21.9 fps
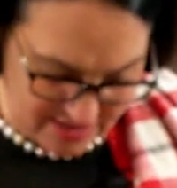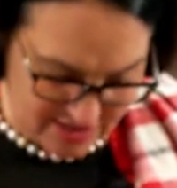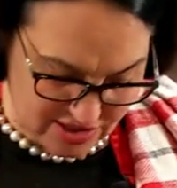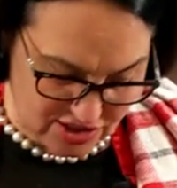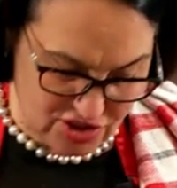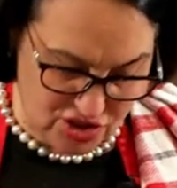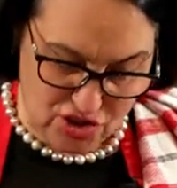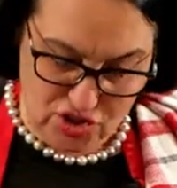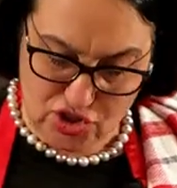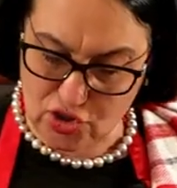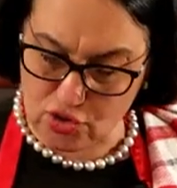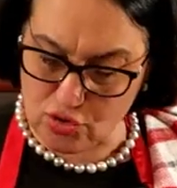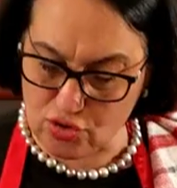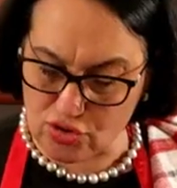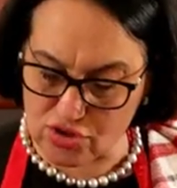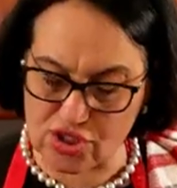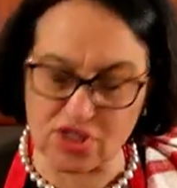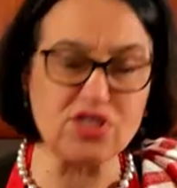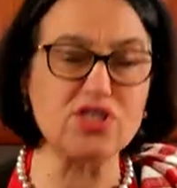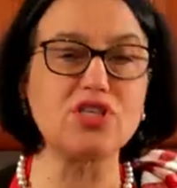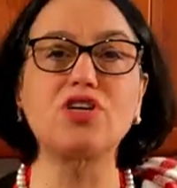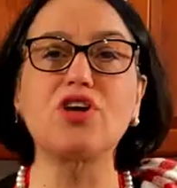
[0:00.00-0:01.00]
The
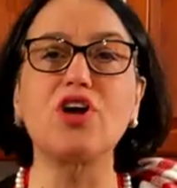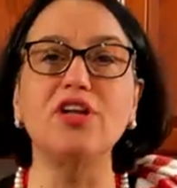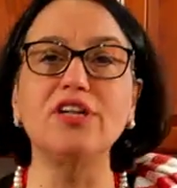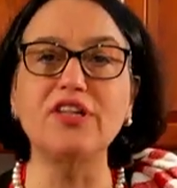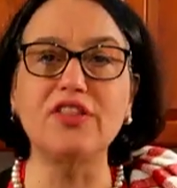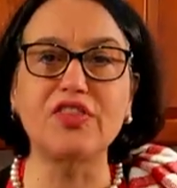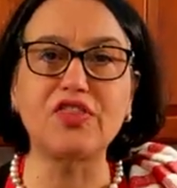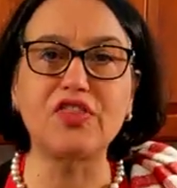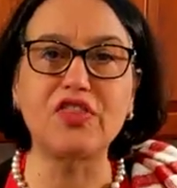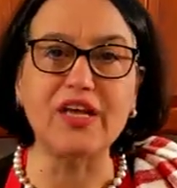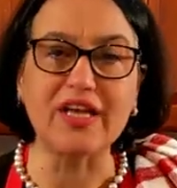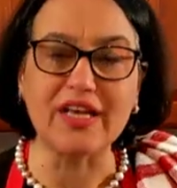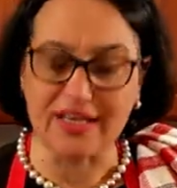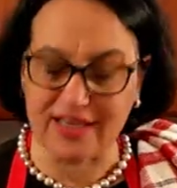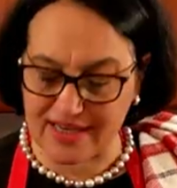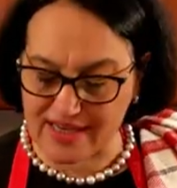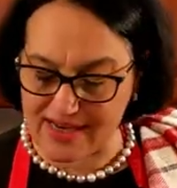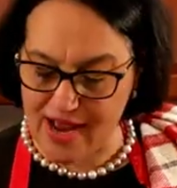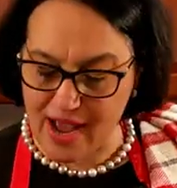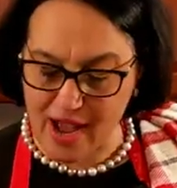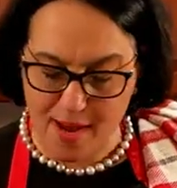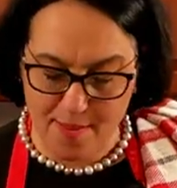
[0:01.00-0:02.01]
juices are gonna
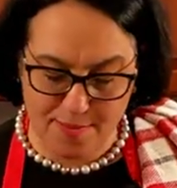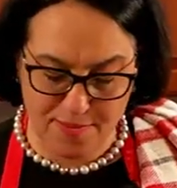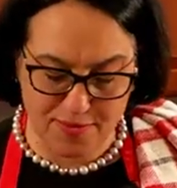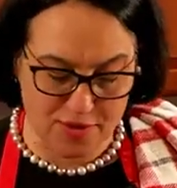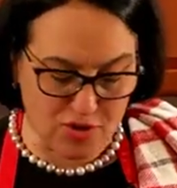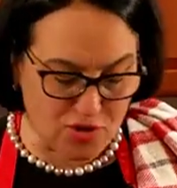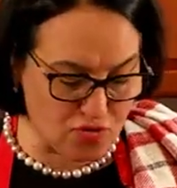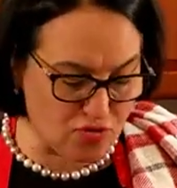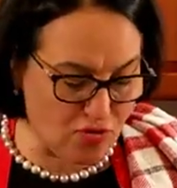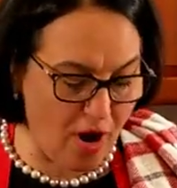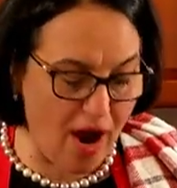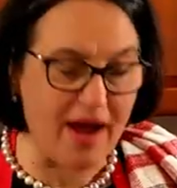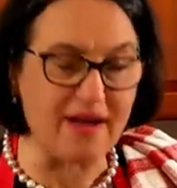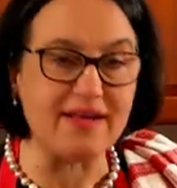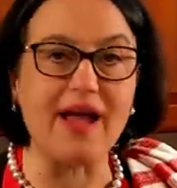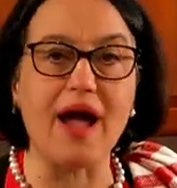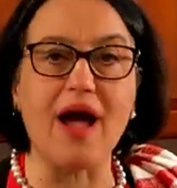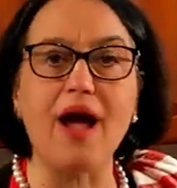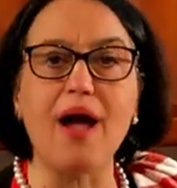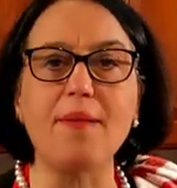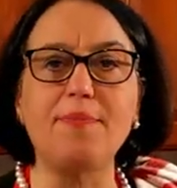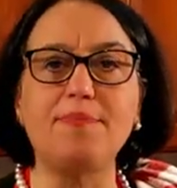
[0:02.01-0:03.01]
thicken up, dry
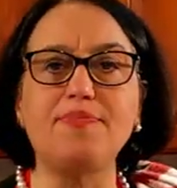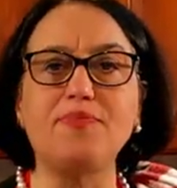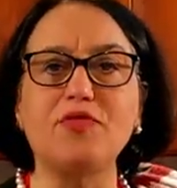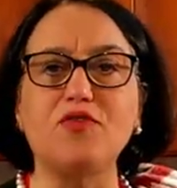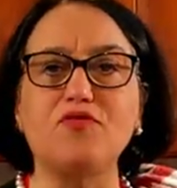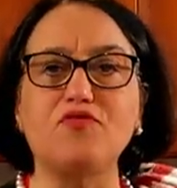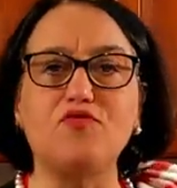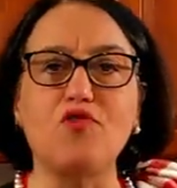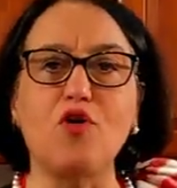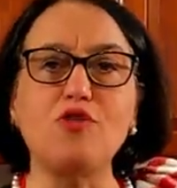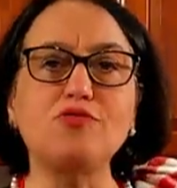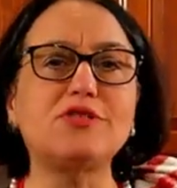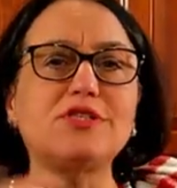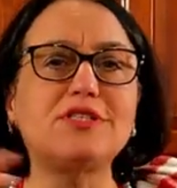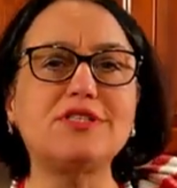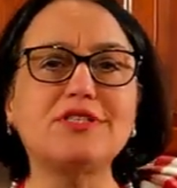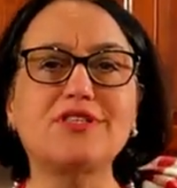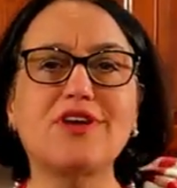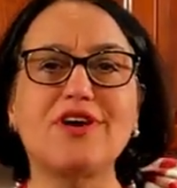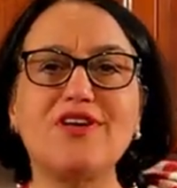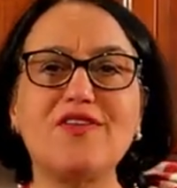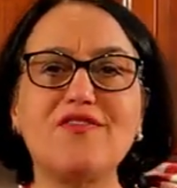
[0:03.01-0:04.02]
up, the roast
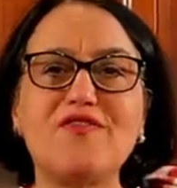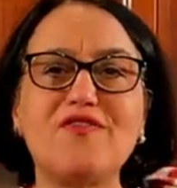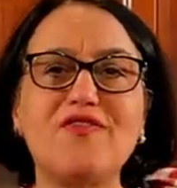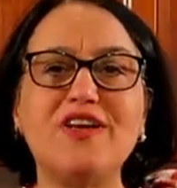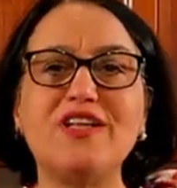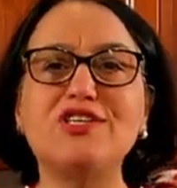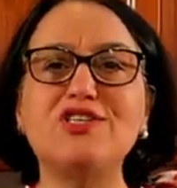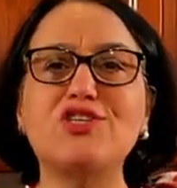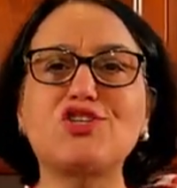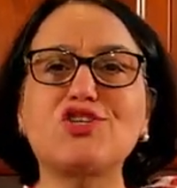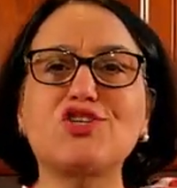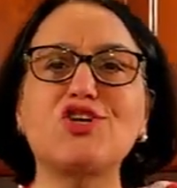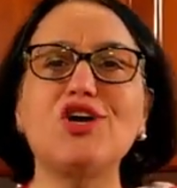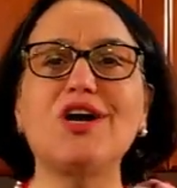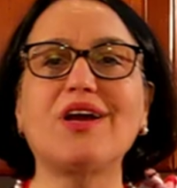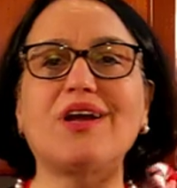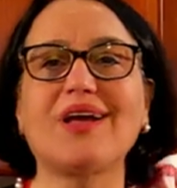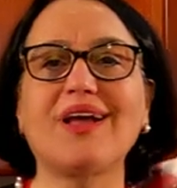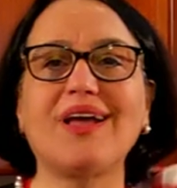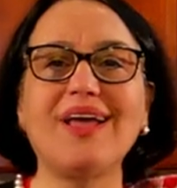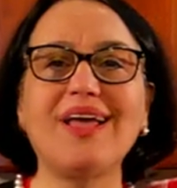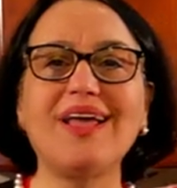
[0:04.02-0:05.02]
is gonna finish
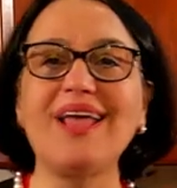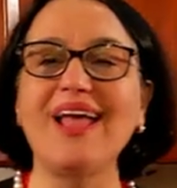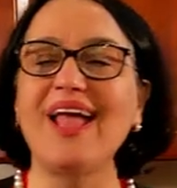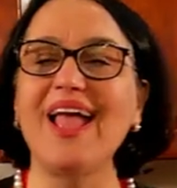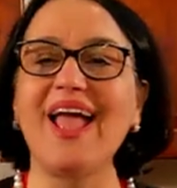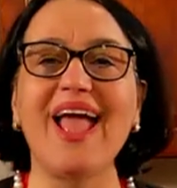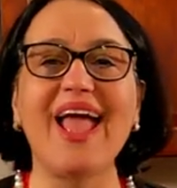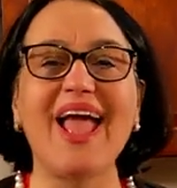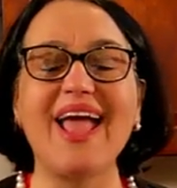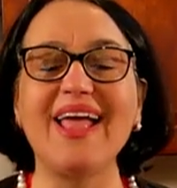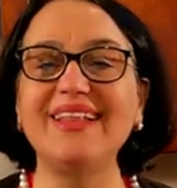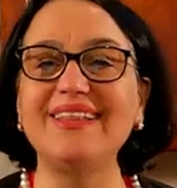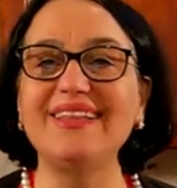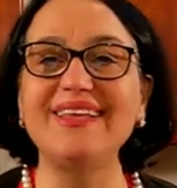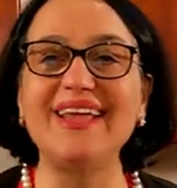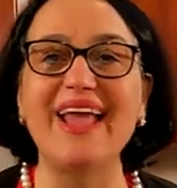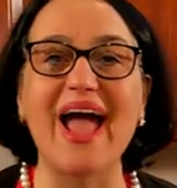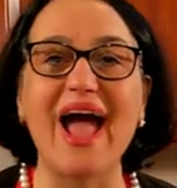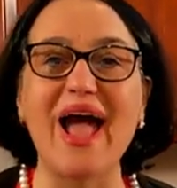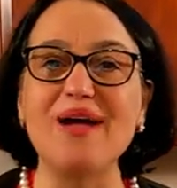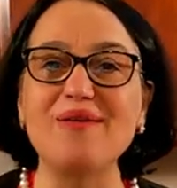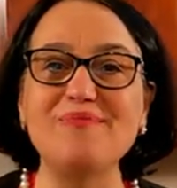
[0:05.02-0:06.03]
cooking, and
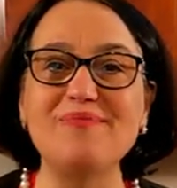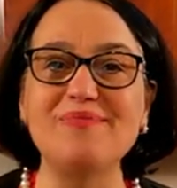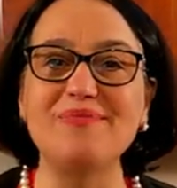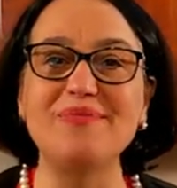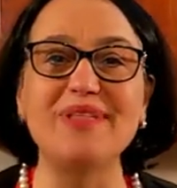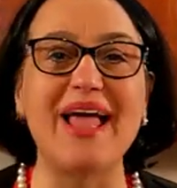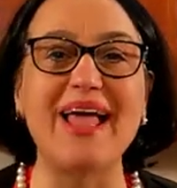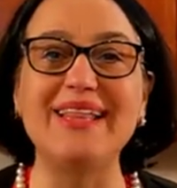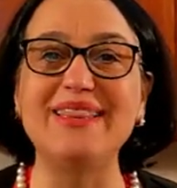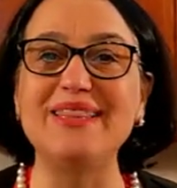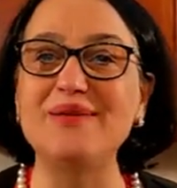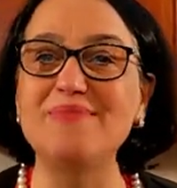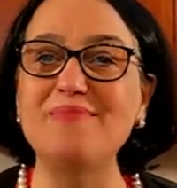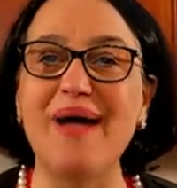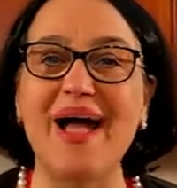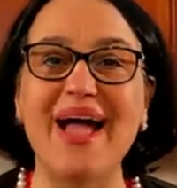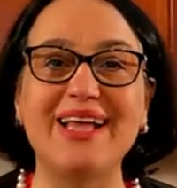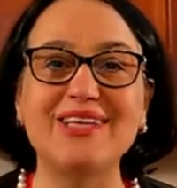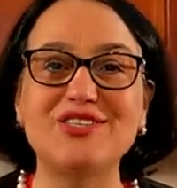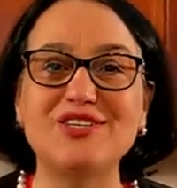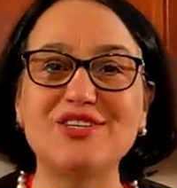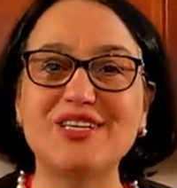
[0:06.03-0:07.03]
the, and the
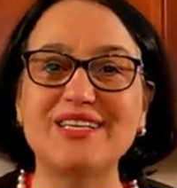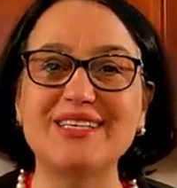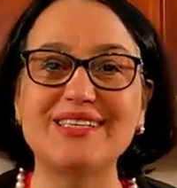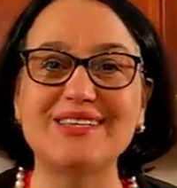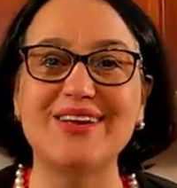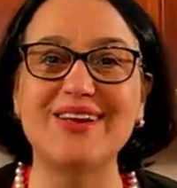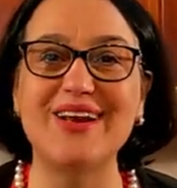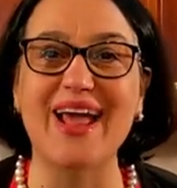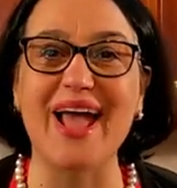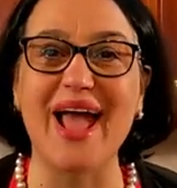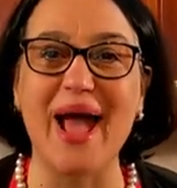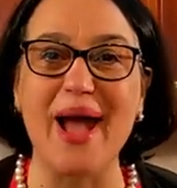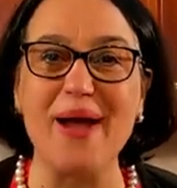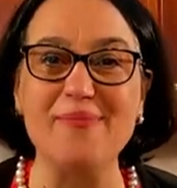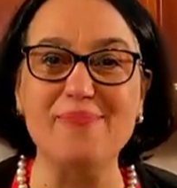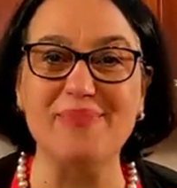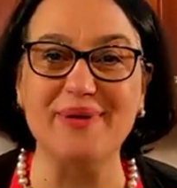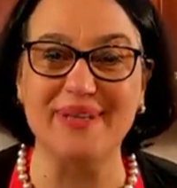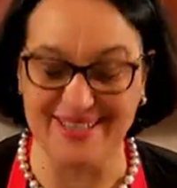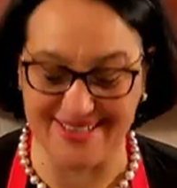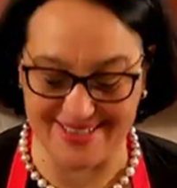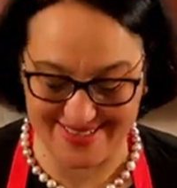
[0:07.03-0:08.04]
magic is gonna
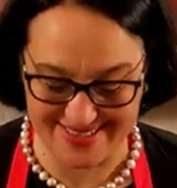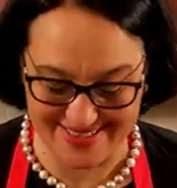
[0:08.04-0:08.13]
happen.